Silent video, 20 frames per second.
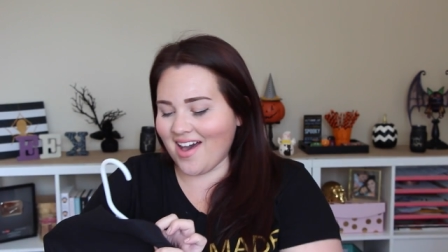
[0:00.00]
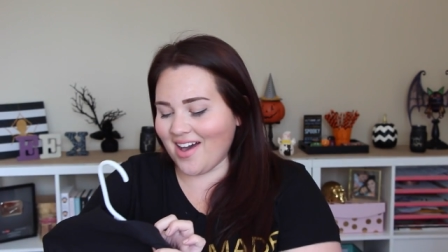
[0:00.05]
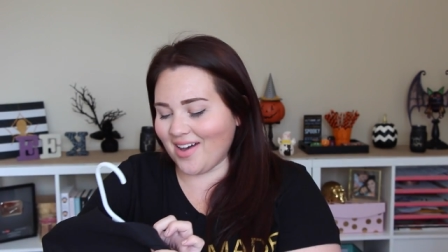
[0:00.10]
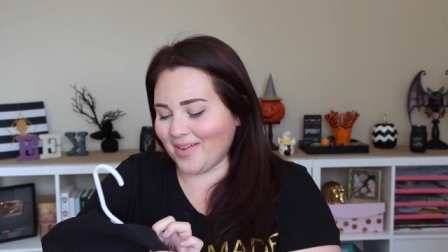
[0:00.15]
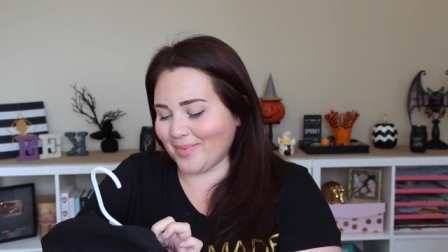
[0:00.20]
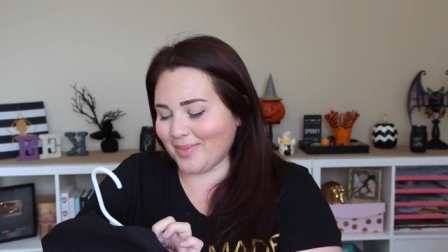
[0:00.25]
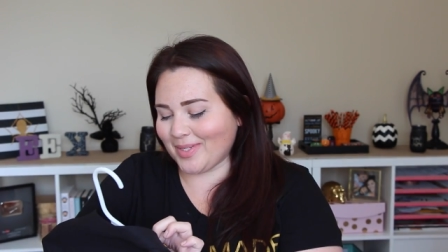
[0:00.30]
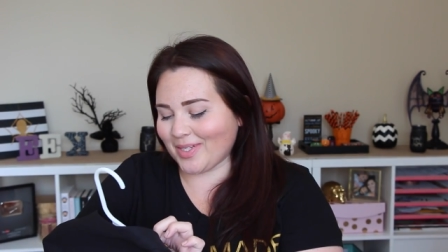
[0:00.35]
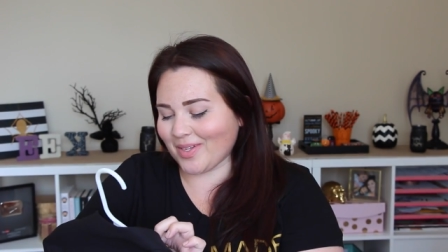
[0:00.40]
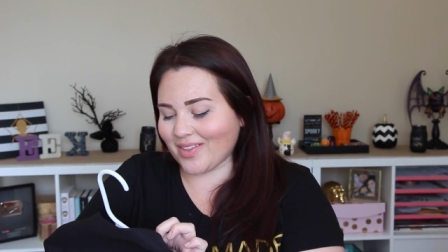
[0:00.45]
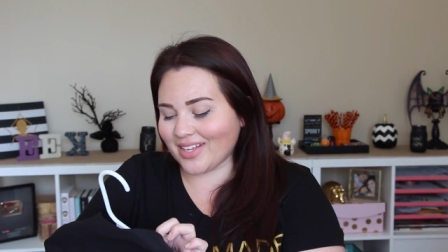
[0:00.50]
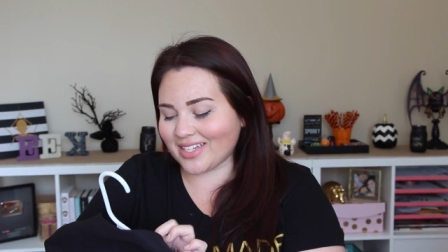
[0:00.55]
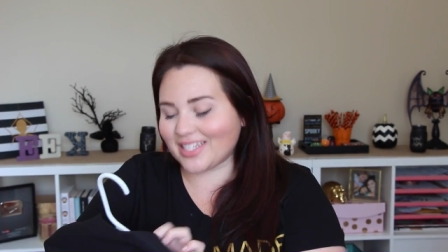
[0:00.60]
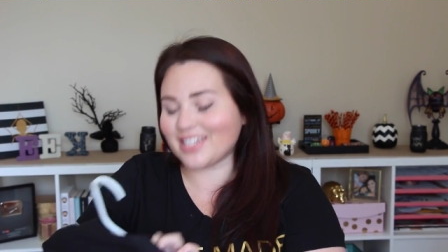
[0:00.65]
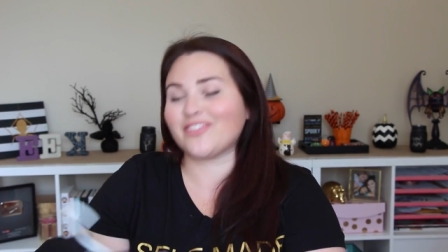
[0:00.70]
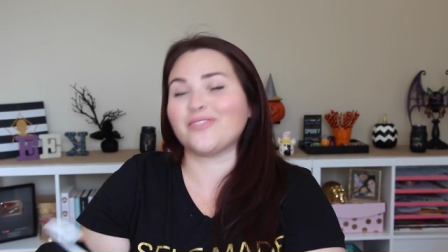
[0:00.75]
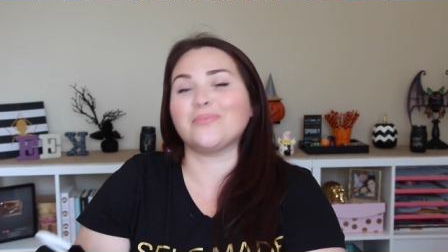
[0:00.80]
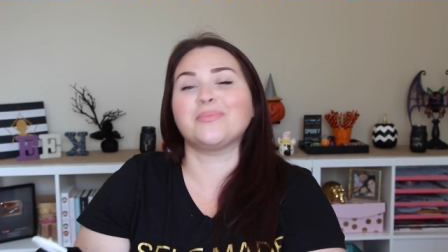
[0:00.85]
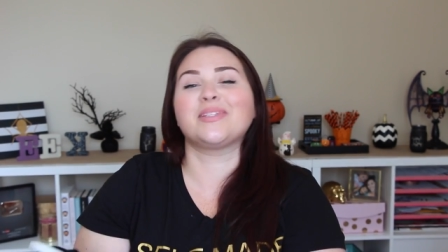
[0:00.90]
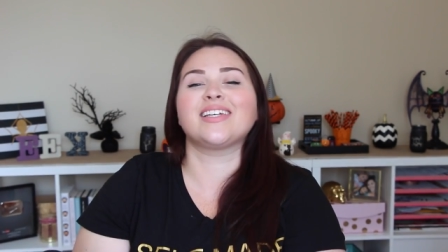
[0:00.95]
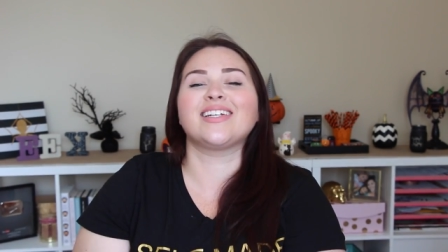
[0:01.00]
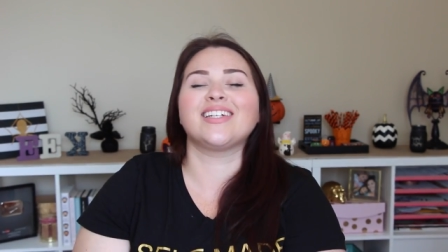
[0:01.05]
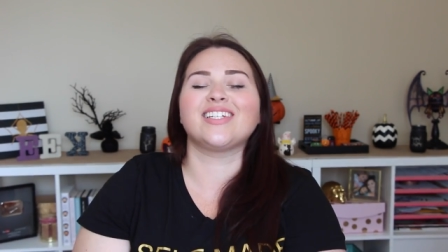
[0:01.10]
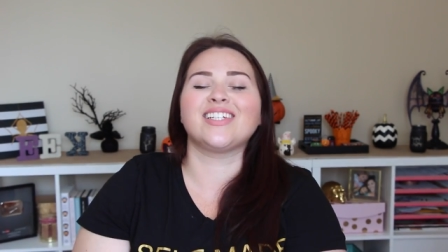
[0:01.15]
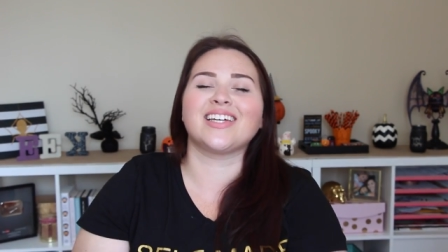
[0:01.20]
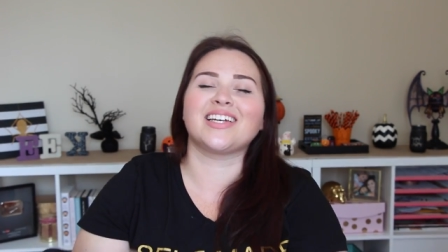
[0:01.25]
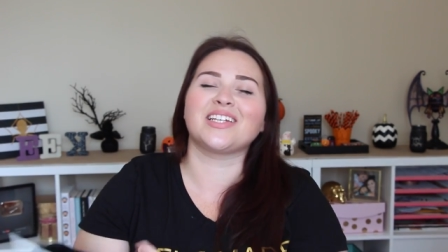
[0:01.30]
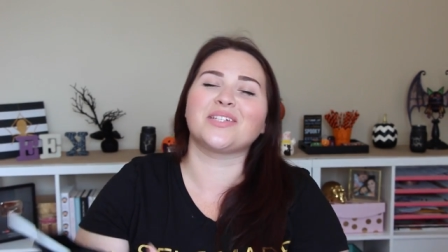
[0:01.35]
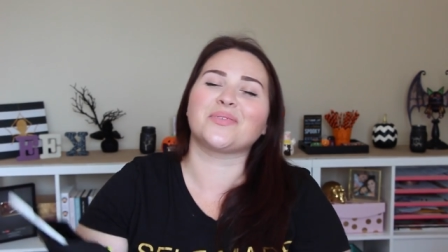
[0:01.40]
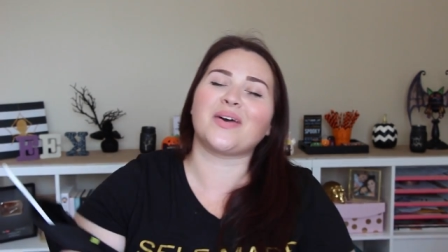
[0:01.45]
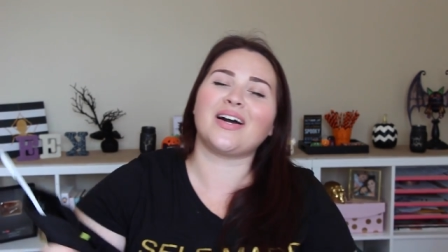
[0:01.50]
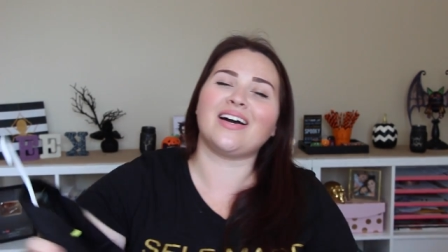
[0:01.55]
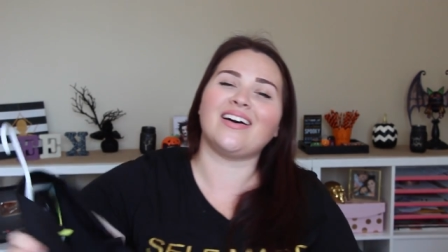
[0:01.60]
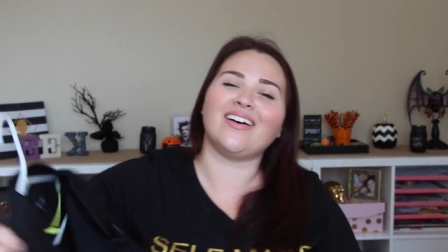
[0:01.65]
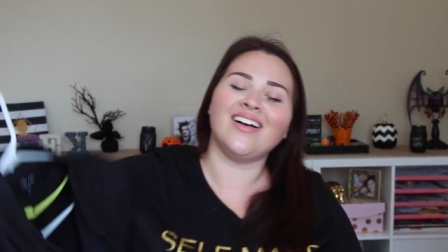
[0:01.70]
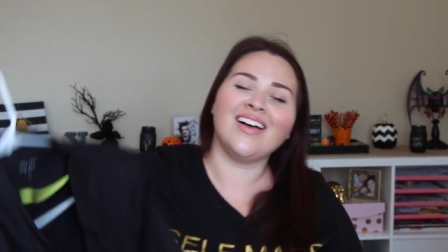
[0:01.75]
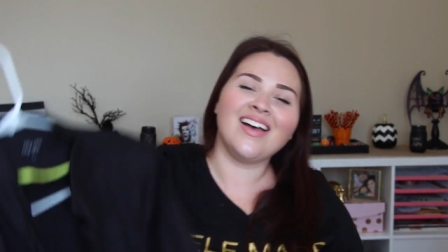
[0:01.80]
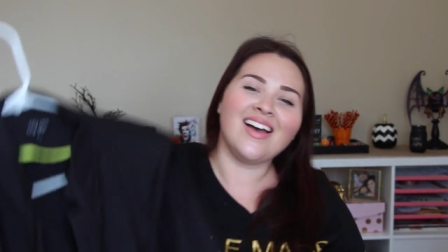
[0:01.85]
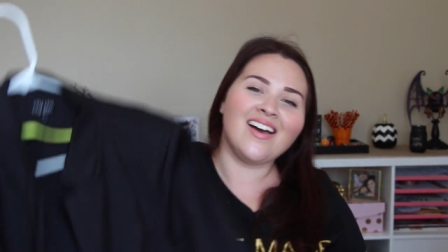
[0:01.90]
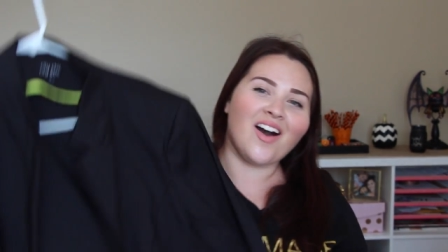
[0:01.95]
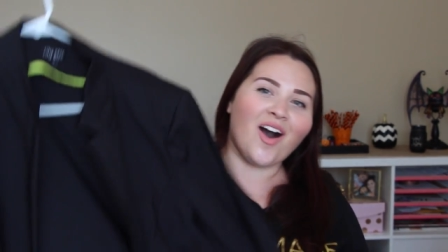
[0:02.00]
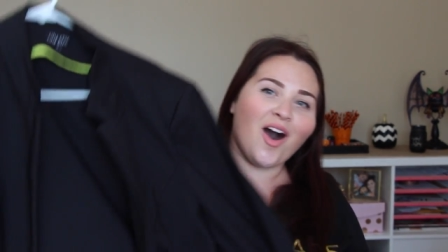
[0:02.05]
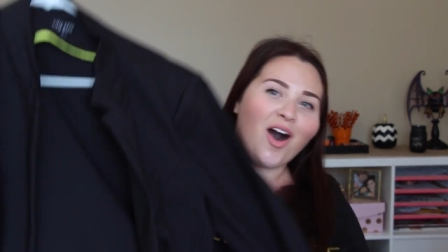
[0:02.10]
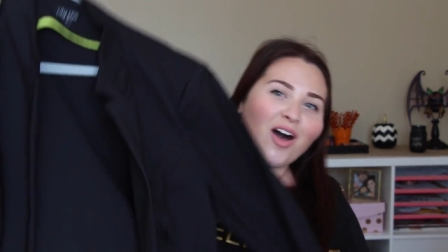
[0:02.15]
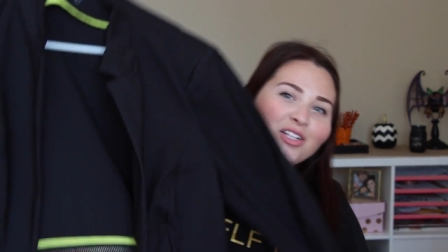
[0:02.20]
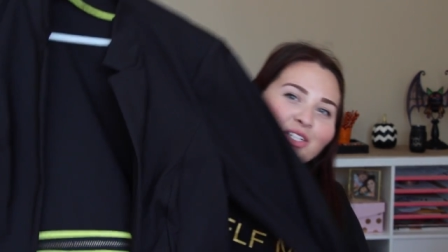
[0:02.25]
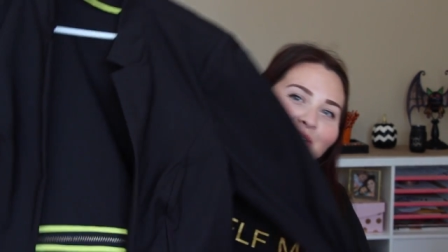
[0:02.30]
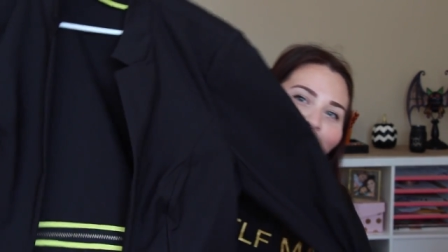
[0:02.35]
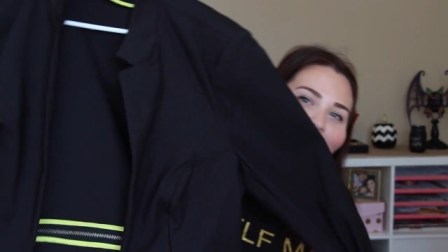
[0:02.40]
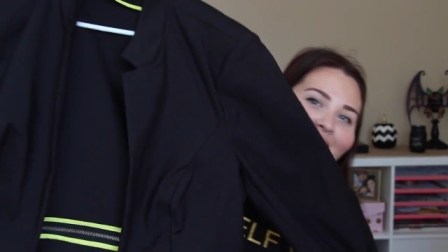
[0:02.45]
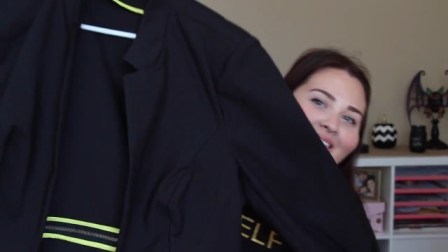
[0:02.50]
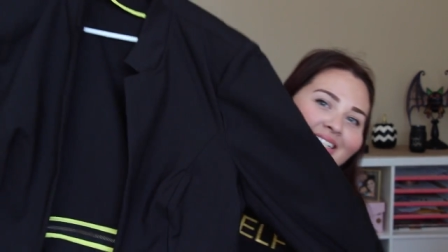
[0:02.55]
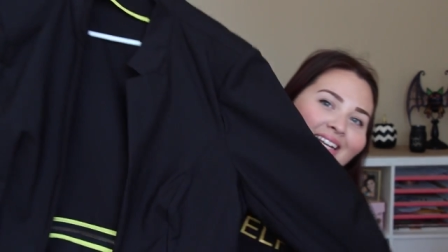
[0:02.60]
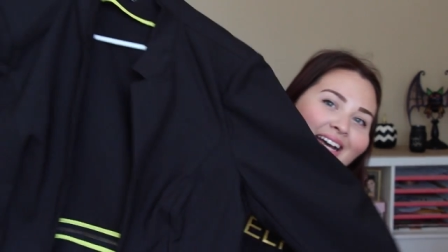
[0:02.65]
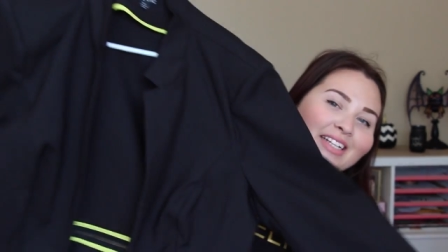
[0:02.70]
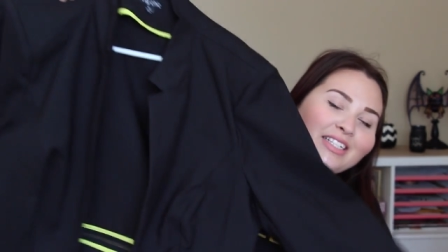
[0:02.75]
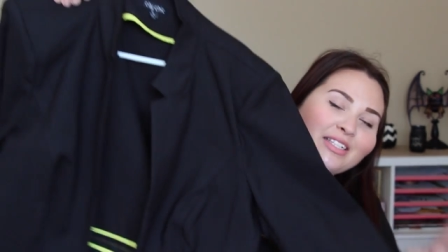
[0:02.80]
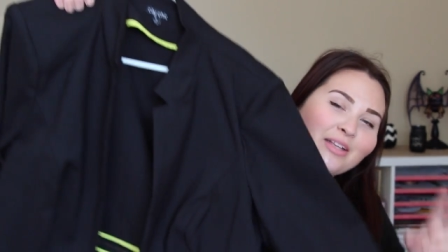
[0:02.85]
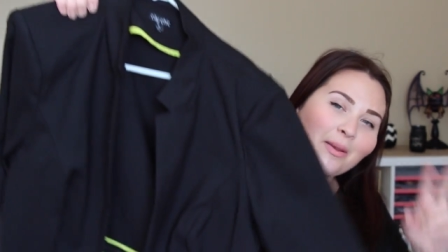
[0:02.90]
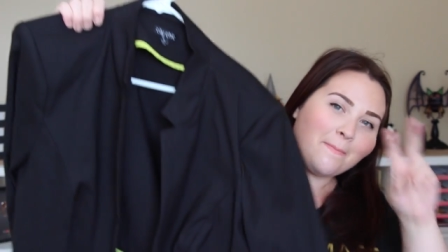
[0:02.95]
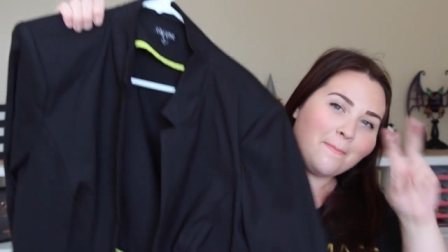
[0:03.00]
So this is from City Chic as well. Also in a size